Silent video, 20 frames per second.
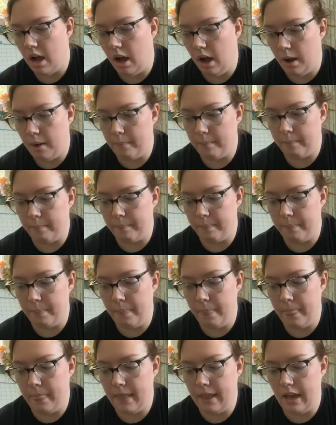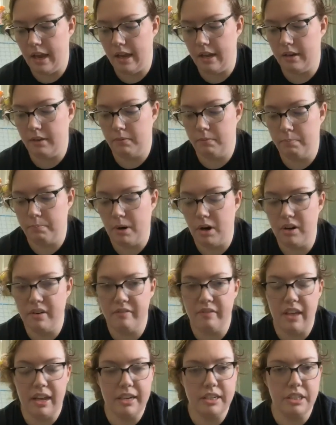Um, and part
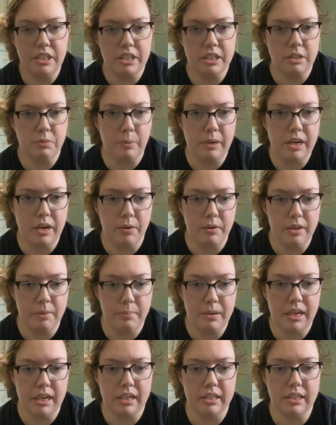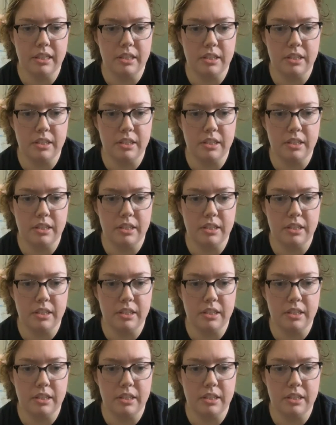of that is just we know that because